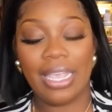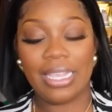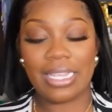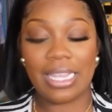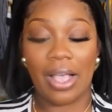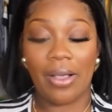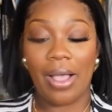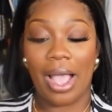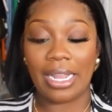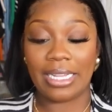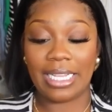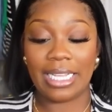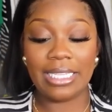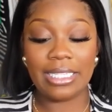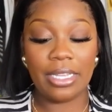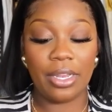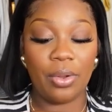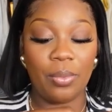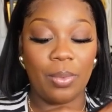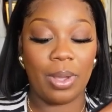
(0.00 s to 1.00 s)
So these
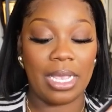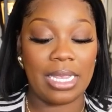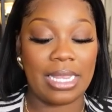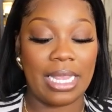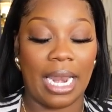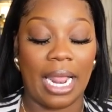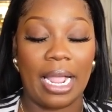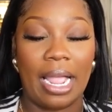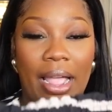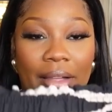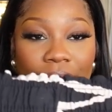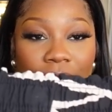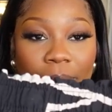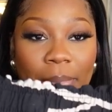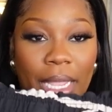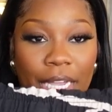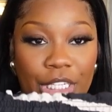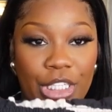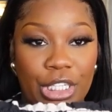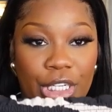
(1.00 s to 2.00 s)
are the ones that I got
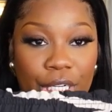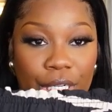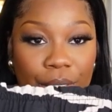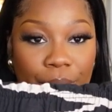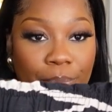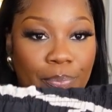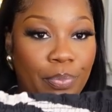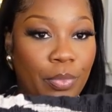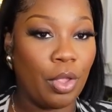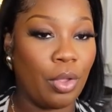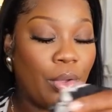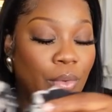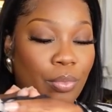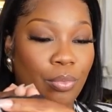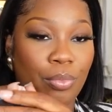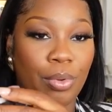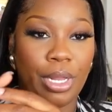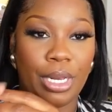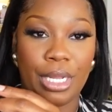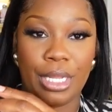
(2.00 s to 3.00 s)
from H&M.
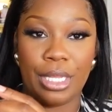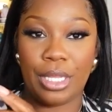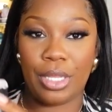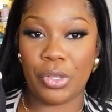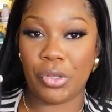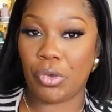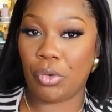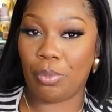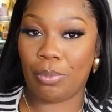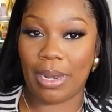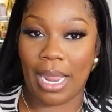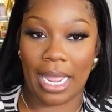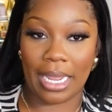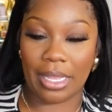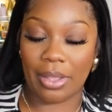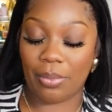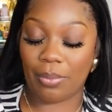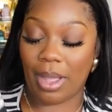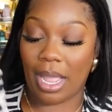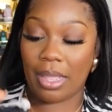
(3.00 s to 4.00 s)
Really cute
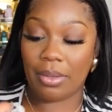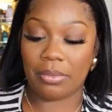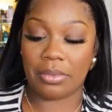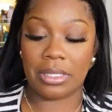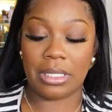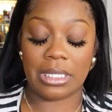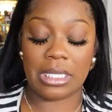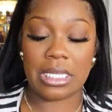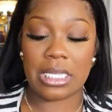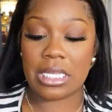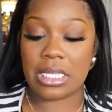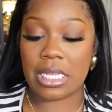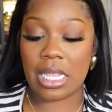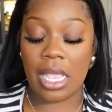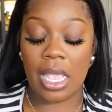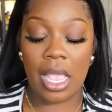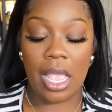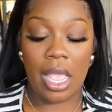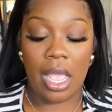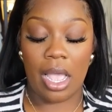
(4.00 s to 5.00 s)
black and white ones.
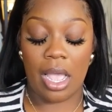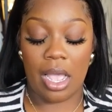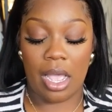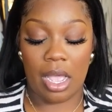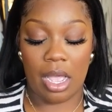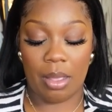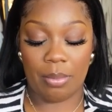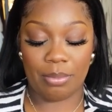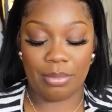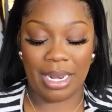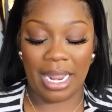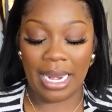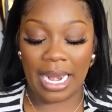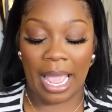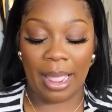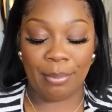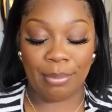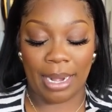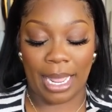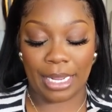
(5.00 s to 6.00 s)
Um, they
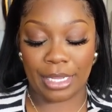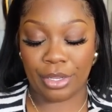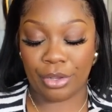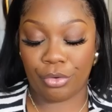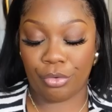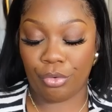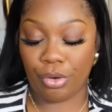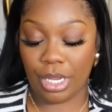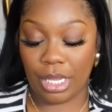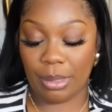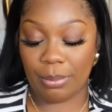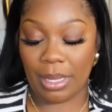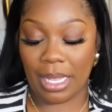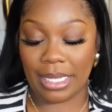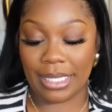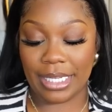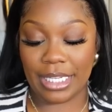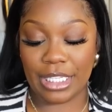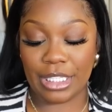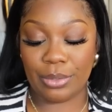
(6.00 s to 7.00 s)
like black and cream
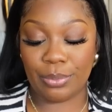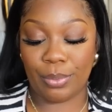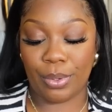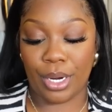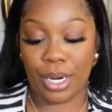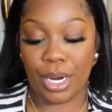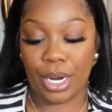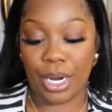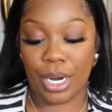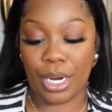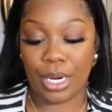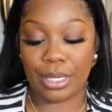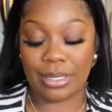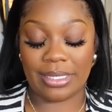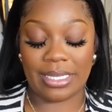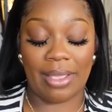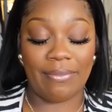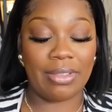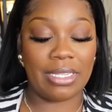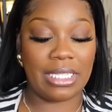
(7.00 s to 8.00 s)
and these were
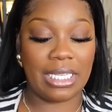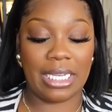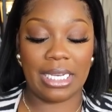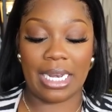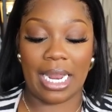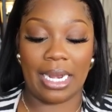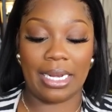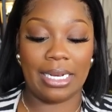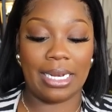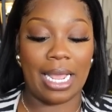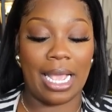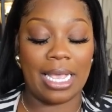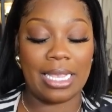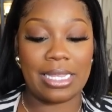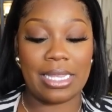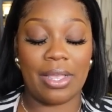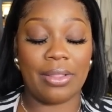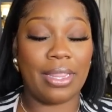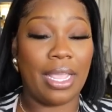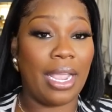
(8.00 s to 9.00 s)

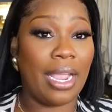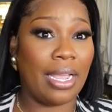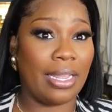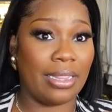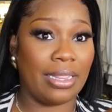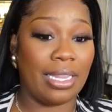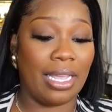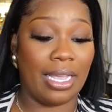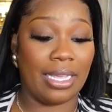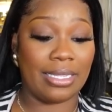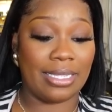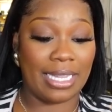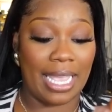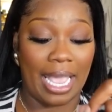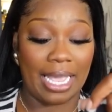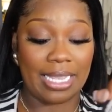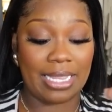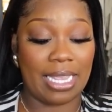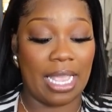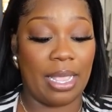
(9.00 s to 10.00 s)
$17.99 so they are the
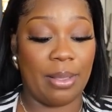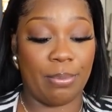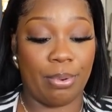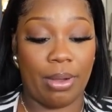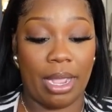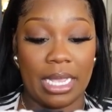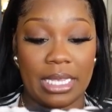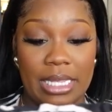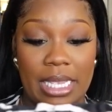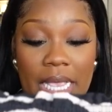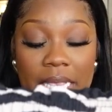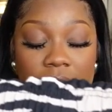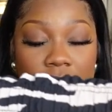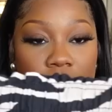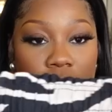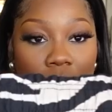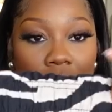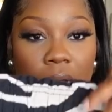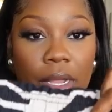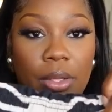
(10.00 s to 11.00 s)
exact same price as the
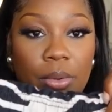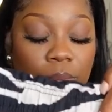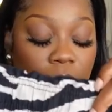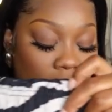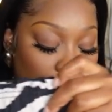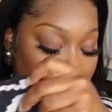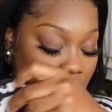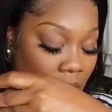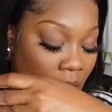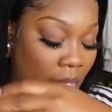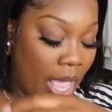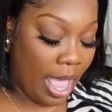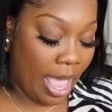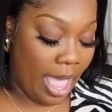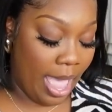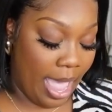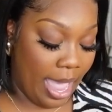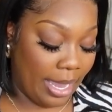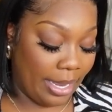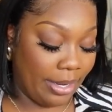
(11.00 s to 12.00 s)
Target ones
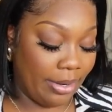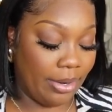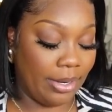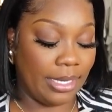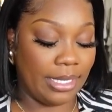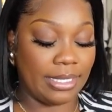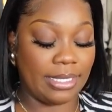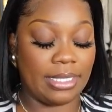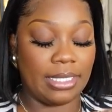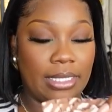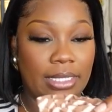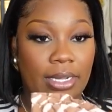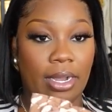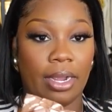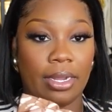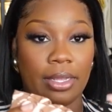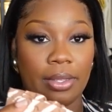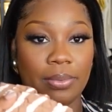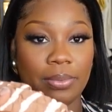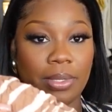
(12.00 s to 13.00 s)
and here is the
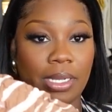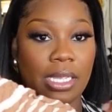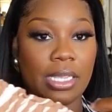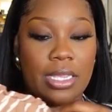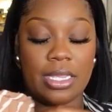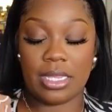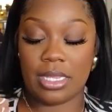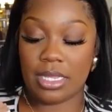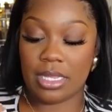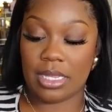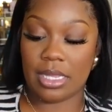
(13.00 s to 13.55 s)
Target one